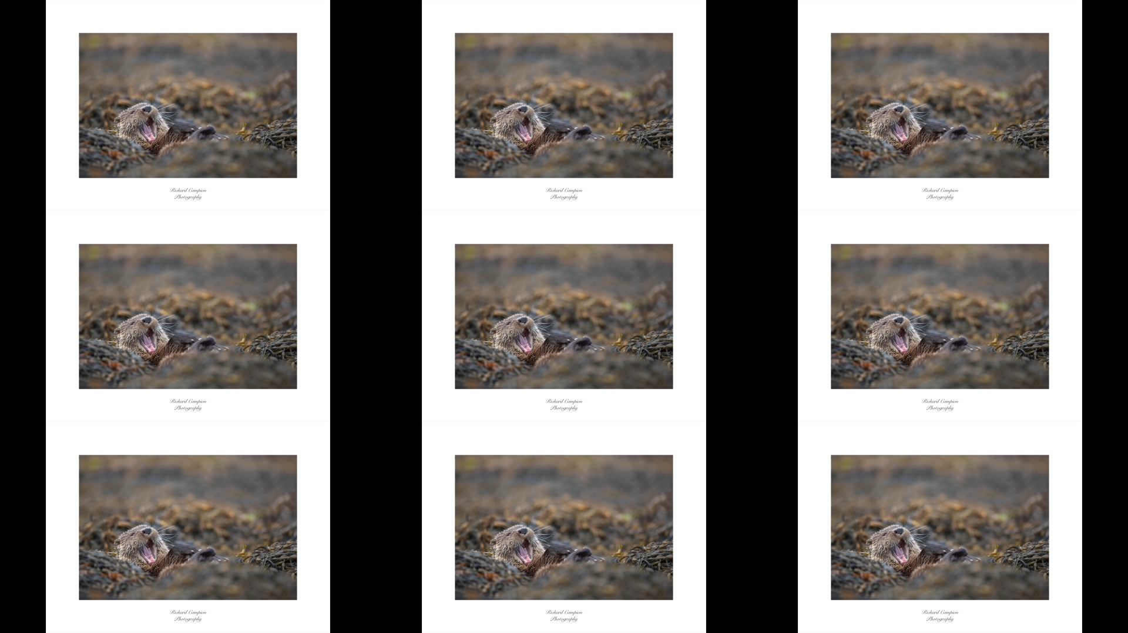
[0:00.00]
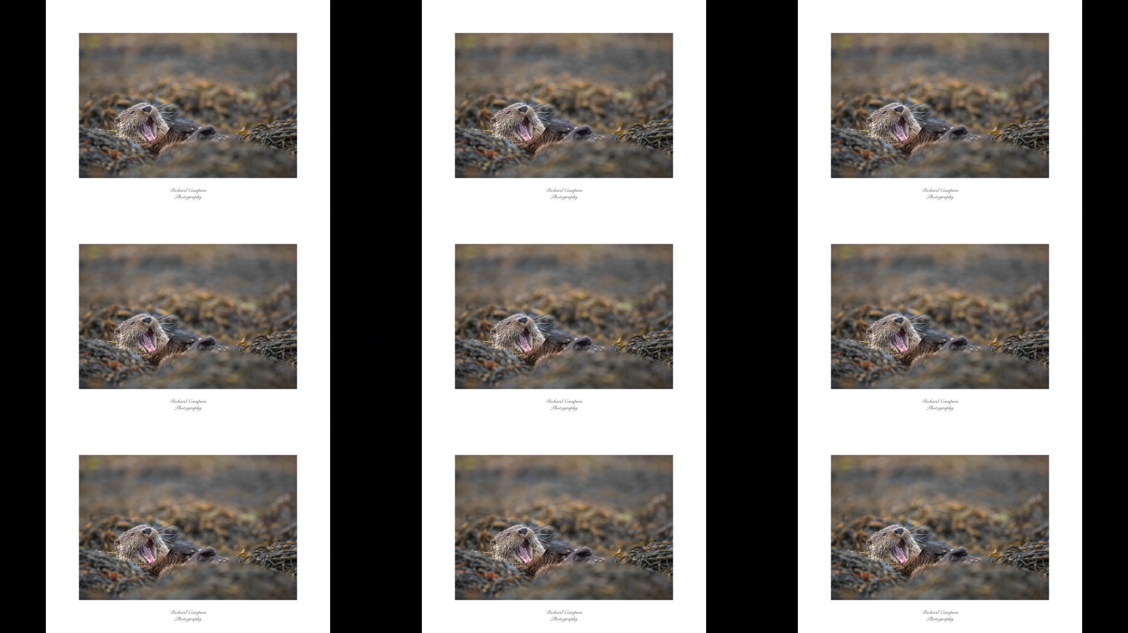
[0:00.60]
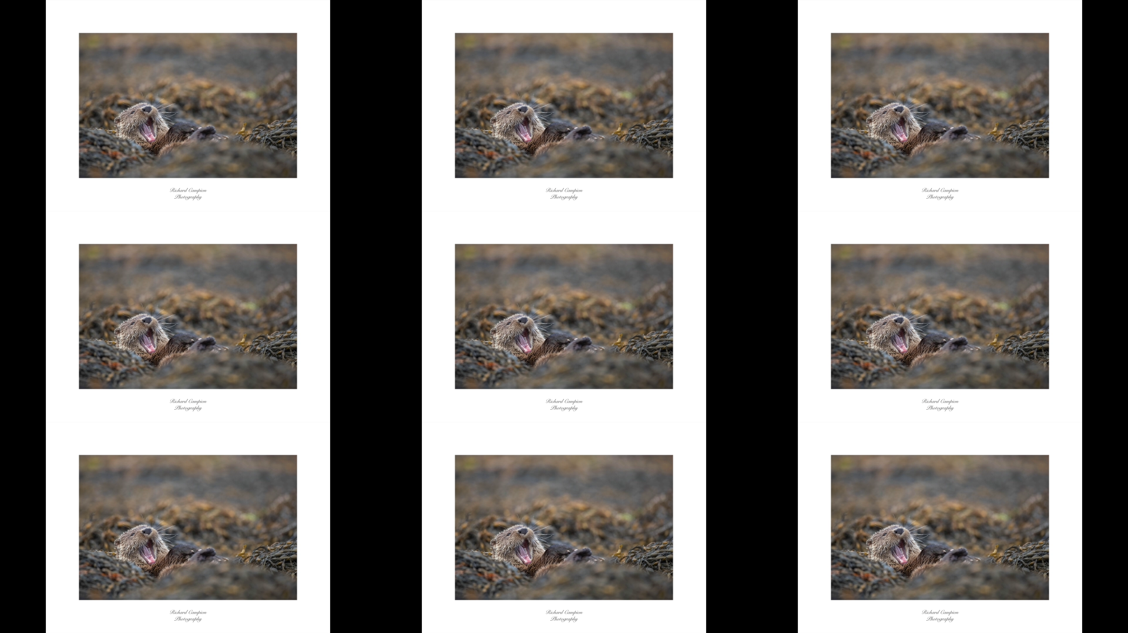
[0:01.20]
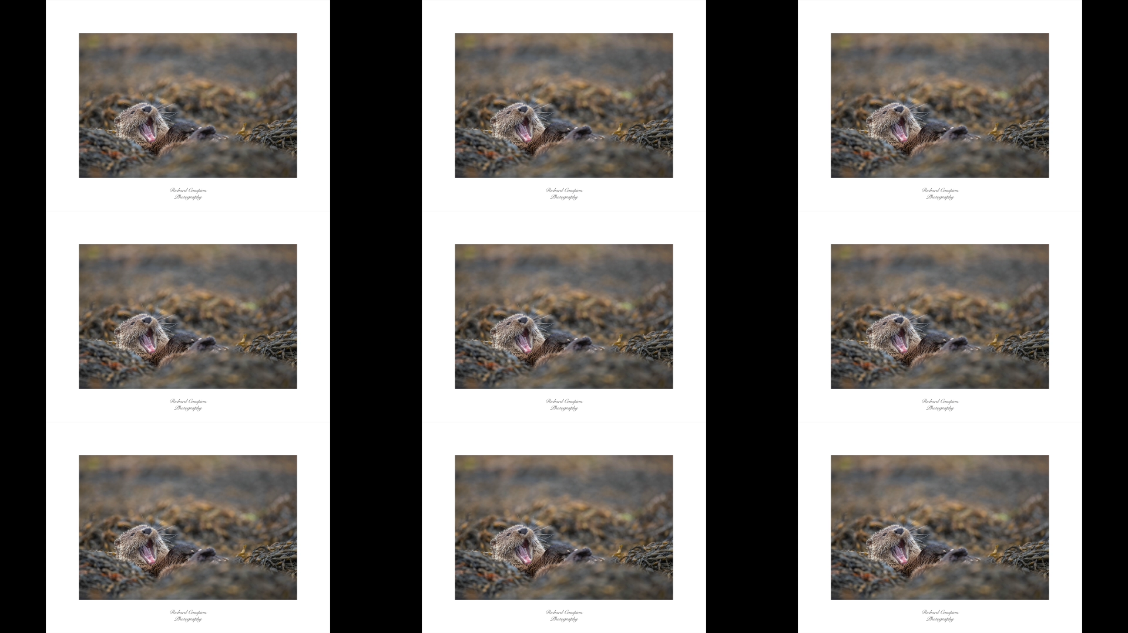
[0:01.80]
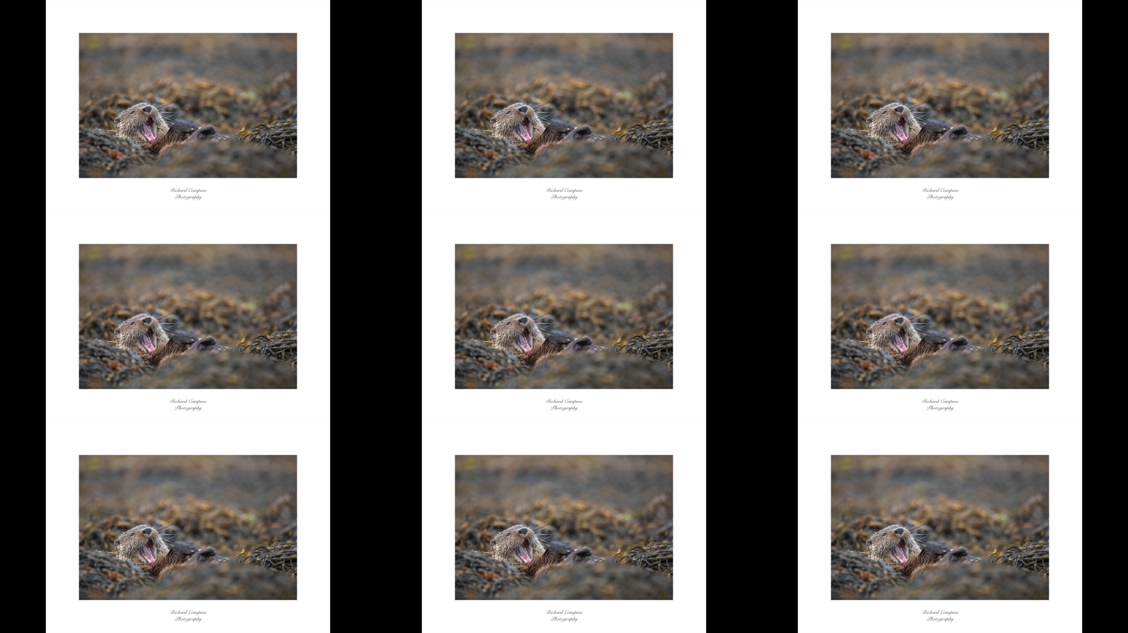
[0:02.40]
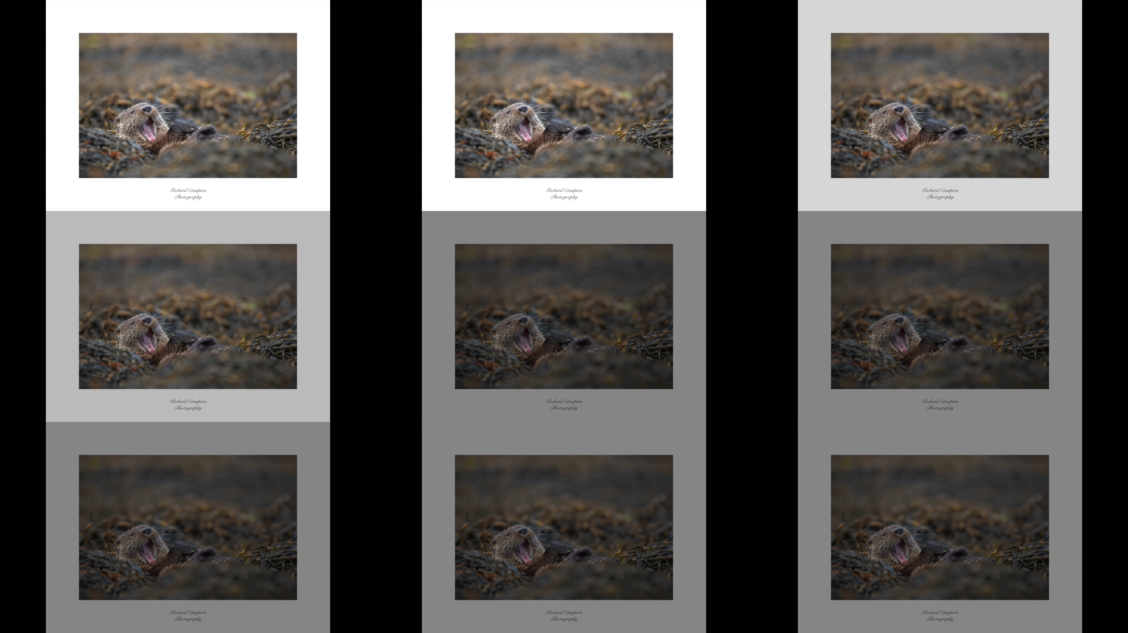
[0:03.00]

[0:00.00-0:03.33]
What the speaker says: No face is visible, so there are no lips to read.